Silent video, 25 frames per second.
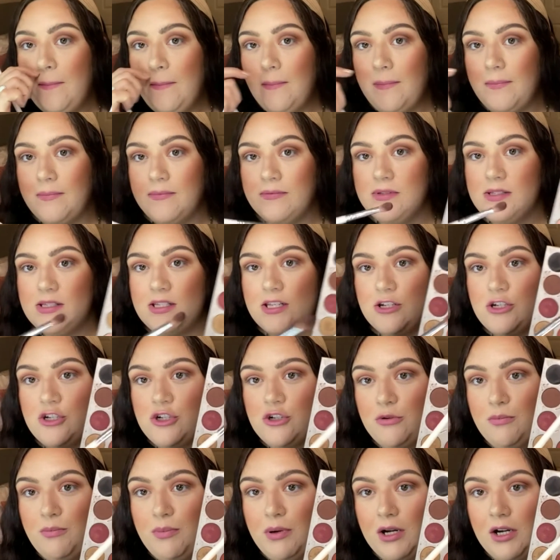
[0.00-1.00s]

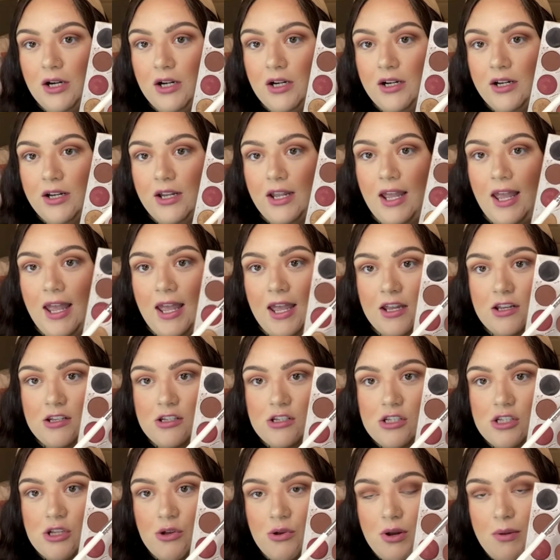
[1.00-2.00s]
Central Perk and
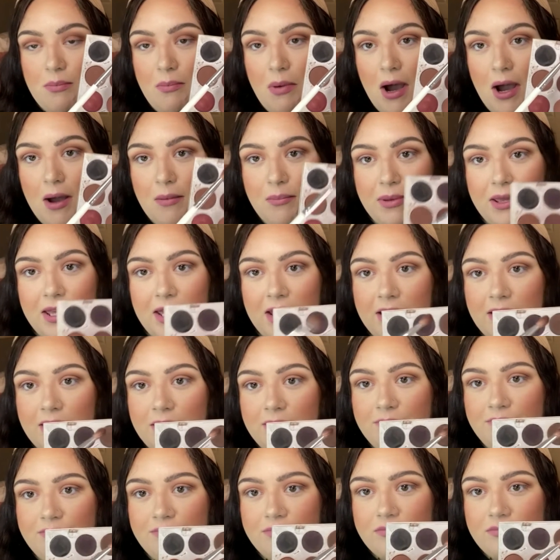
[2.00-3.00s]
Soda Pop
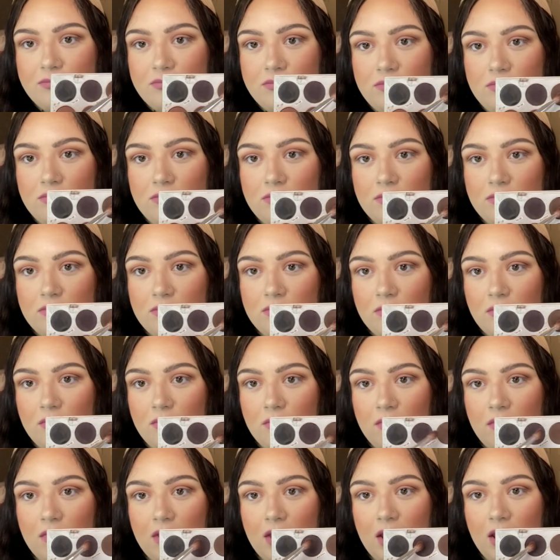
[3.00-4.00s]
here
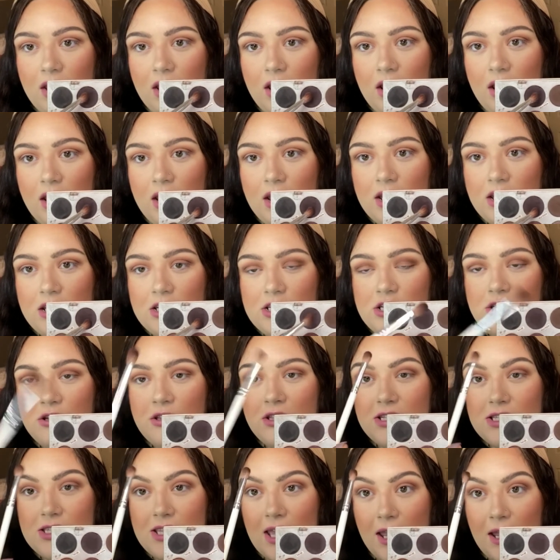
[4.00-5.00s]
into
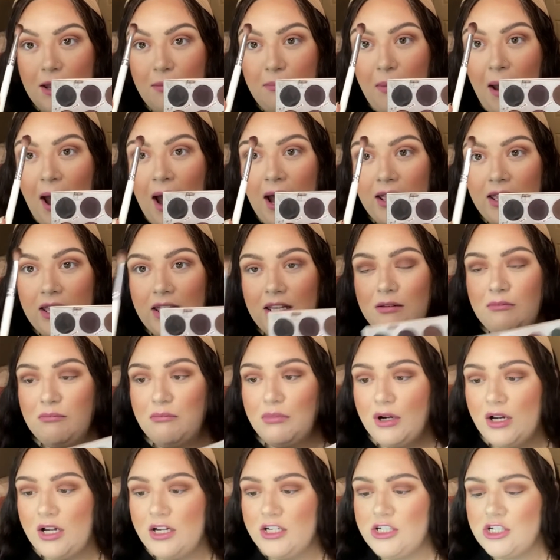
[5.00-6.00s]
this like packing
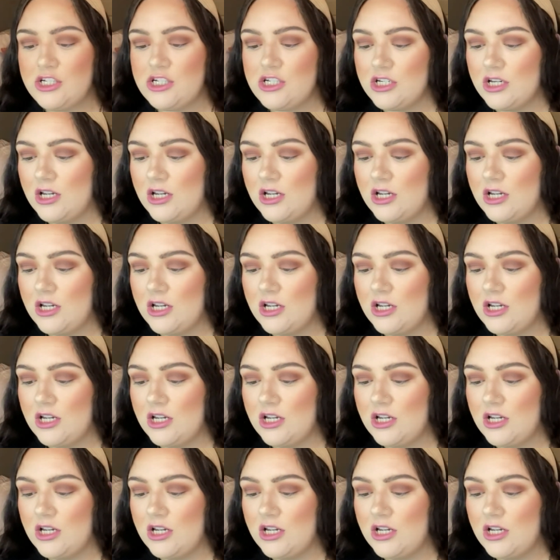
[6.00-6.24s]
brush.